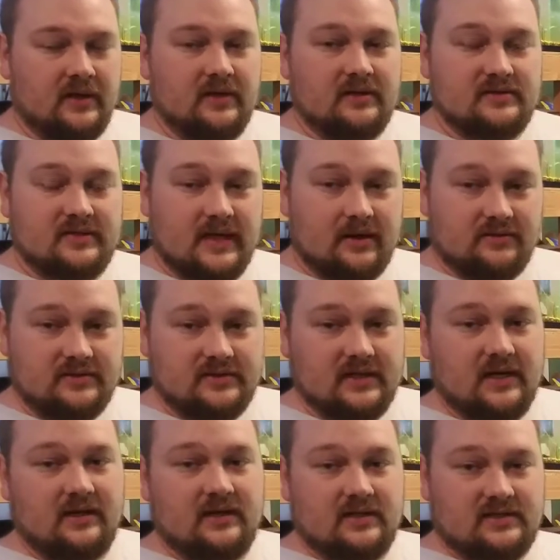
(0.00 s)

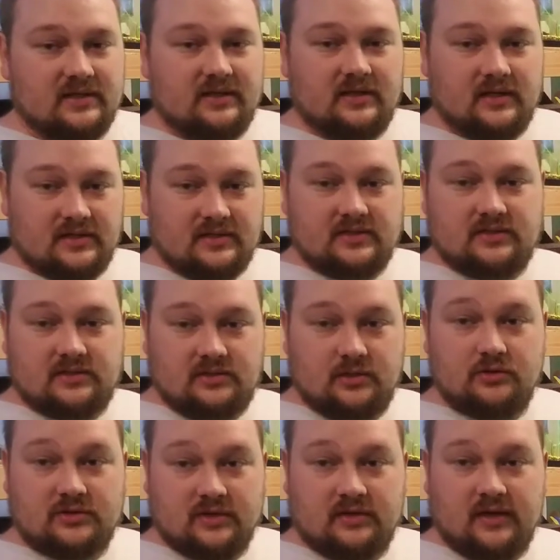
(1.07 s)
Downside is it is
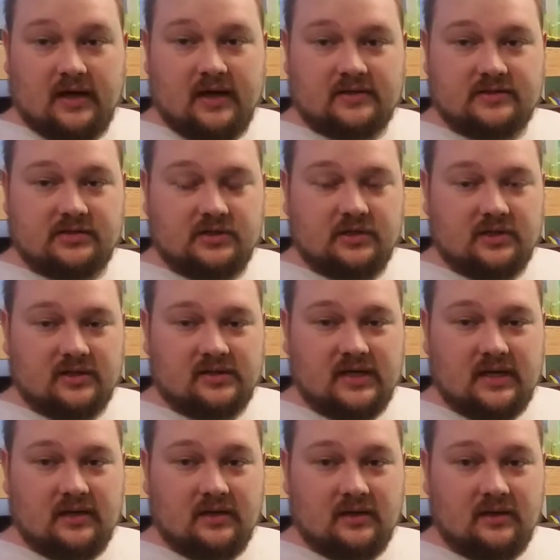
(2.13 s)
using the oxygen in the
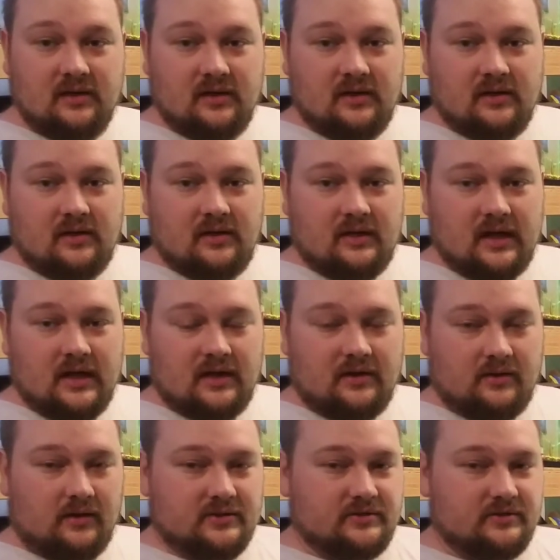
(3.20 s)
tank and also